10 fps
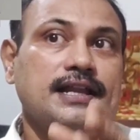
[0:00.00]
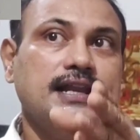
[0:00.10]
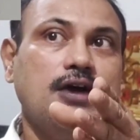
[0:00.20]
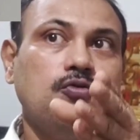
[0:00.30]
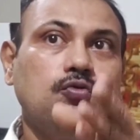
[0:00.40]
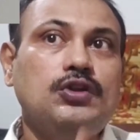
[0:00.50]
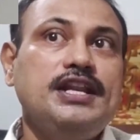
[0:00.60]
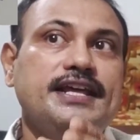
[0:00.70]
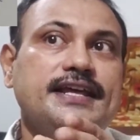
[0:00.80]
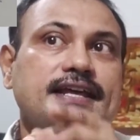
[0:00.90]
Now
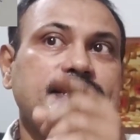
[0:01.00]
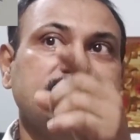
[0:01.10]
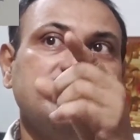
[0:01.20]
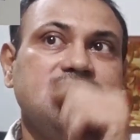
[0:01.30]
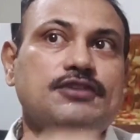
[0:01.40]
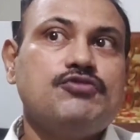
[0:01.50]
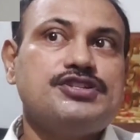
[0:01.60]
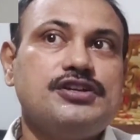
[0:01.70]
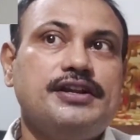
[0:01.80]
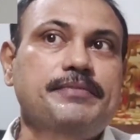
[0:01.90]
only the
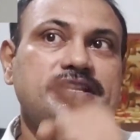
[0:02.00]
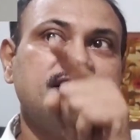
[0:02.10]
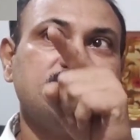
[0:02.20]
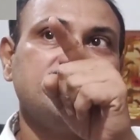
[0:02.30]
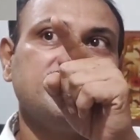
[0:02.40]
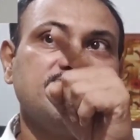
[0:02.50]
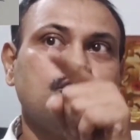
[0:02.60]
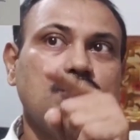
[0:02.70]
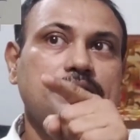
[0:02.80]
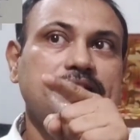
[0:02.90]
equation remains is d
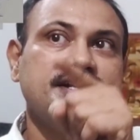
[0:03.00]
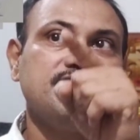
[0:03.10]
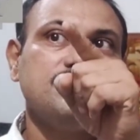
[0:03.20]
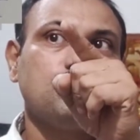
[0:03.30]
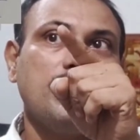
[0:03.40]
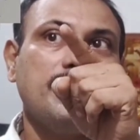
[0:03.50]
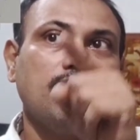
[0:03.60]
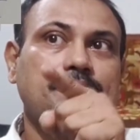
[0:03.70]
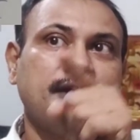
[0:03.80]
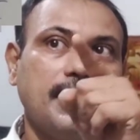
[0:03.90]
square by dt square
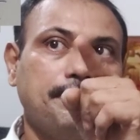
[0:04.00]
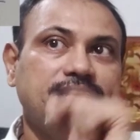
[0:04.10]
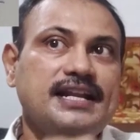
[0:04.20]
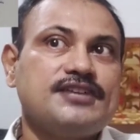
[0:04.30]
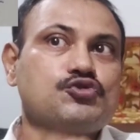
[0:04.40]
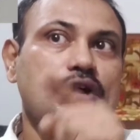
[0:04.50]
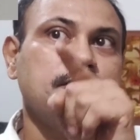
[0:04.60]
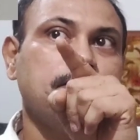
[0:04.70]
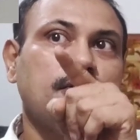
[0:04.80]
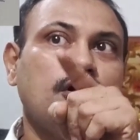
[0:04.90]
of capital
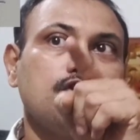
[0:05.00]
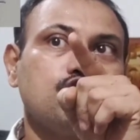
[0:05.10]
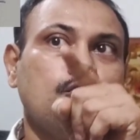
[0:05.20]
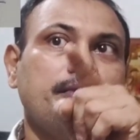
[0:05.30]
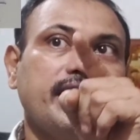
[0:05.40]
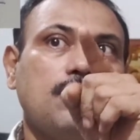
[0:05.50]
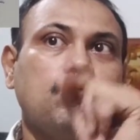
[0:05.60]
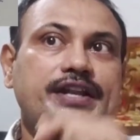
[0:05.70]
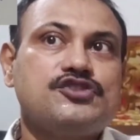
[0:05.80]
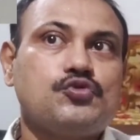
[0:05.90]
X1 plus omega
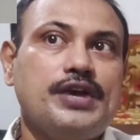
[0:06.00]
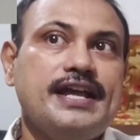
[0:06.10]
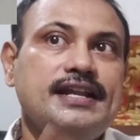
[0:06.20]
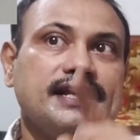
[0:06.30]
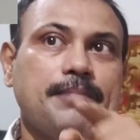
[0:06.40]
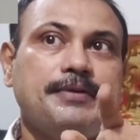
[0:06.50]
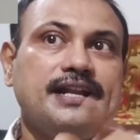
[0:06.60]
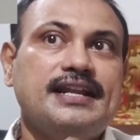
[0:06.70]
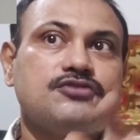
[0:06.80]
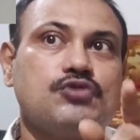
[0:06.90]
1 square
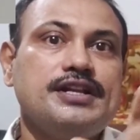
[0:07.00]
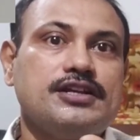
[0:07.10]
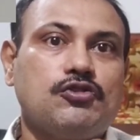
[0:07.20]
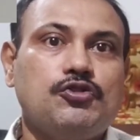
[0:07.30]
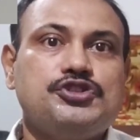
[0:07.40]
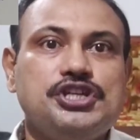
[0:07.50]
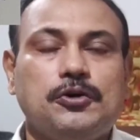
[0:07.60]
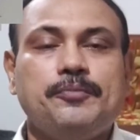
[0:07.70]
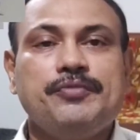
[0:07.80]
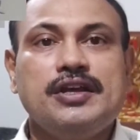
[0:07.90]
capital X1 equal to
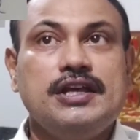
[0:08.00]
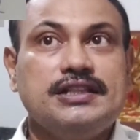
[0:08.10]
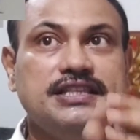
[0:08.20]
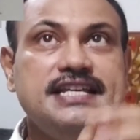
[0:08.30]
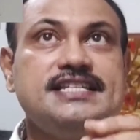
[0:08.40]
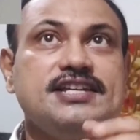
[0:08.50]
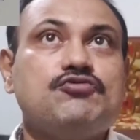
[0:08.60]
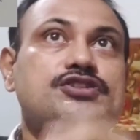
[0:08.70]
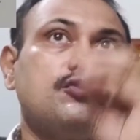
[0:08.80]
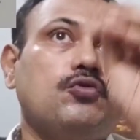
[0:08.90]
0. This
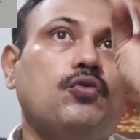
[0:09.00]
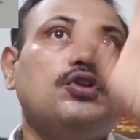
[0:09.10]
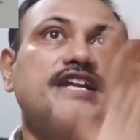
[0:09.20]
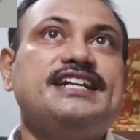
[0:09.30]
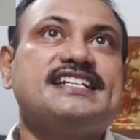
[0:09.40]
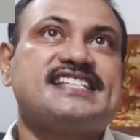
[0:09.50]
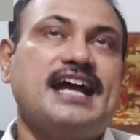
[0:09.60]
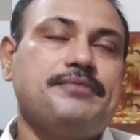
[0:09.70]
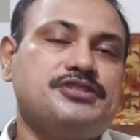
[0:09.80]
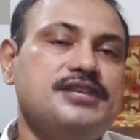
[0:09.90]
equation only
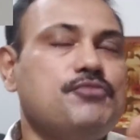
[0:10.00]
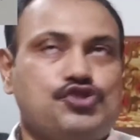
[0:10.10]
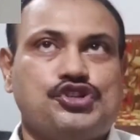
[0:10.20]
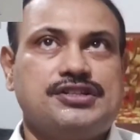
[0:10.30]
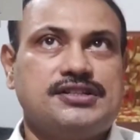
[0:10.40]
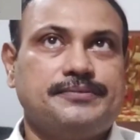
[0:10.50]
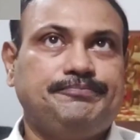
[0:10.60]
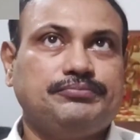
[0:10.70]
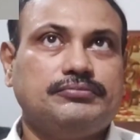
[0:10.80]
describes the motions.